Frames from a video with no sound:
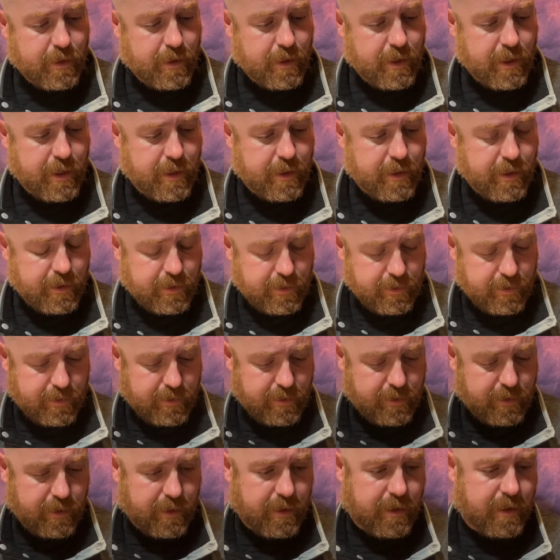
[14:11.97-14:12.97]
had that
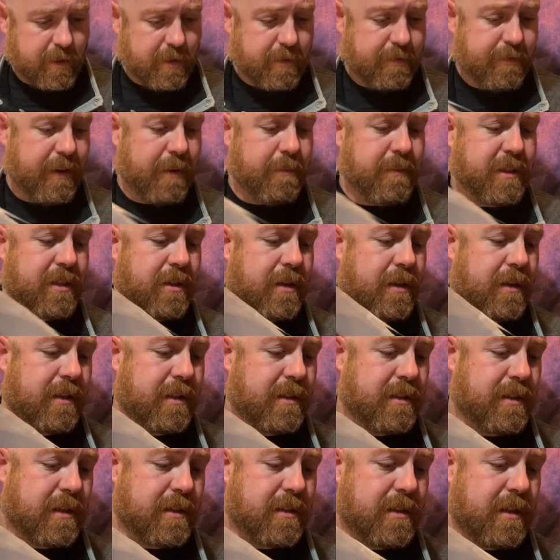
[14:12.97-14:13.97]
famous song in the
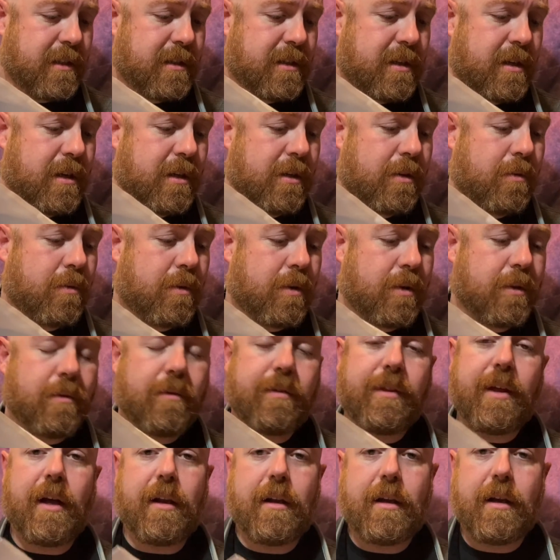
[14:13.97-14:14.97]
60s called A World
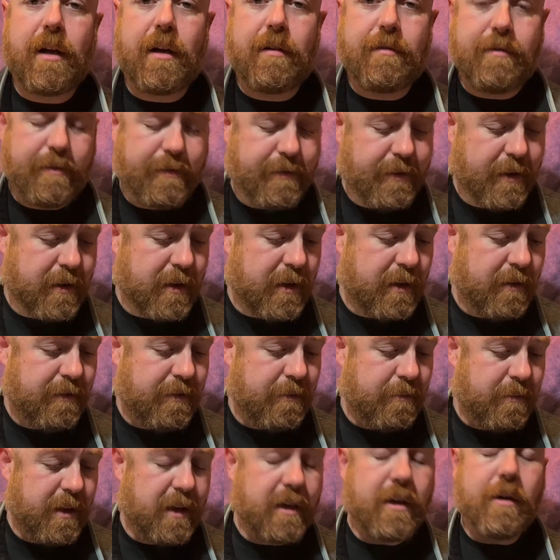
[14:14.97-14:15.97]
Without Love. If you're
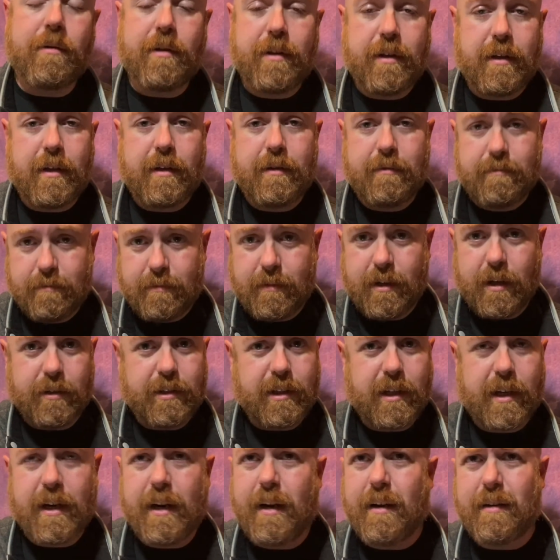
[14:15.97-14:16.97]
unfamiliar with it, go
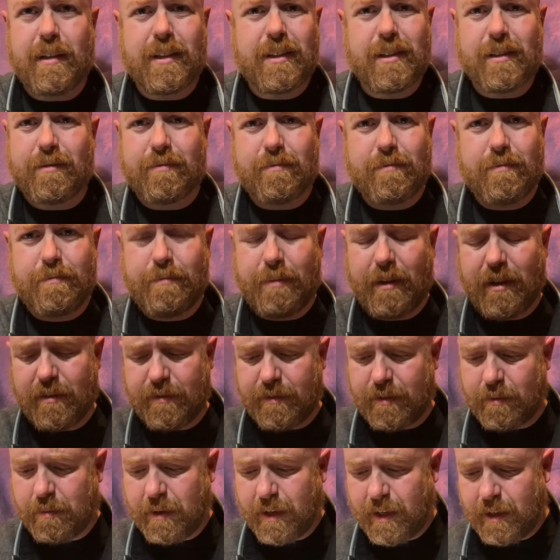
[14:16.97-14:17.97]
check it out. It's a
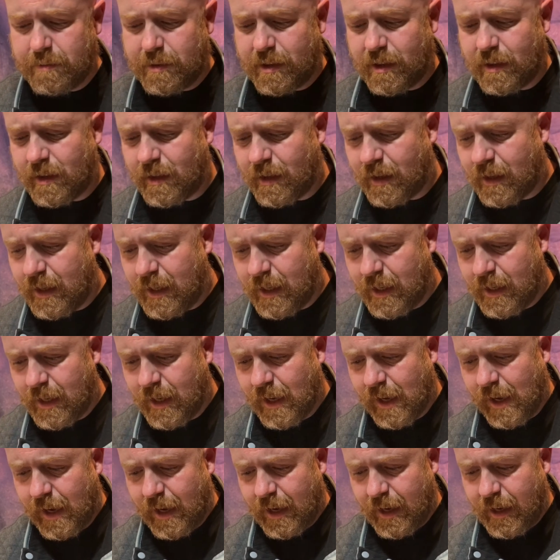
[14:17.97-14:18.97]
beautiful pop song.
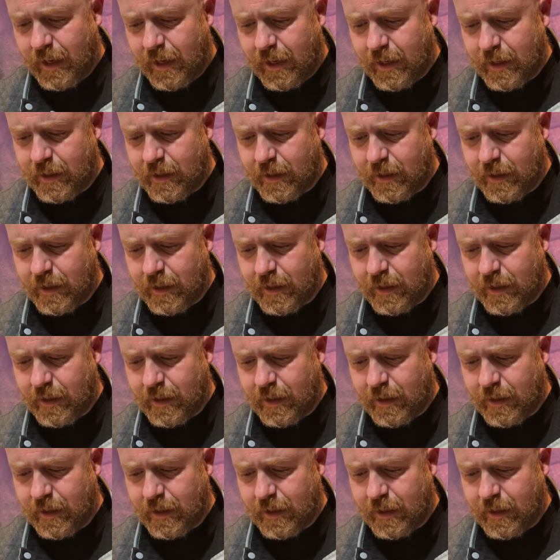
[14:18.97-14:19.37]
And